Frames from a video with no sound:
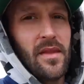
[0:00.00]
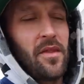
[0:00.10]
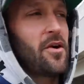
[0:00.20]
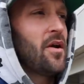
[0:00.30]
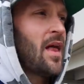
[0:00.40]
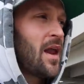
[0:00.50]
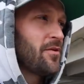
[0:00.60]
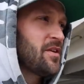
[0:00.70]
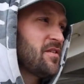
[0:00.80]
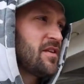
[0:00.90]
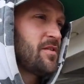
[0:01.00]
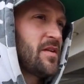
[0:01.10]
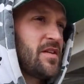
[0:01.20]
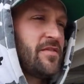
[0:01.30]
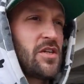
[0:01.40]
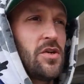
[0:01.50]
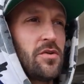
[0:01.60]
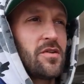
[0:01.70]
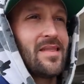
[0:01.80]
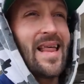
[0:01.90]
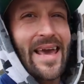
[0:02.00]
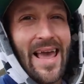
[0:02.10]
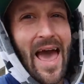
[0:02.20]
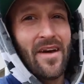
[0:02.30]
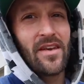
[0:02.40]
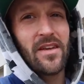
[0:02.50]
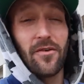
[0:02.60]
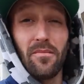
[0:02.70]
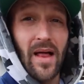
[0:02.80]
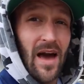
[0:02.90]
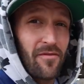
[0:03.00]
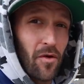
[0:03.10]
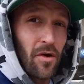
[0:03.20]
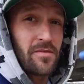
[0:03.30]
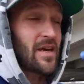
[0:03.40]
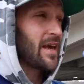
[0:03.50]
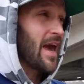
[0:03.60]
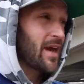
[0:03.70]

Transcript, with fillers: Now, there are a lot of reasons that specific tuners like having different platforms like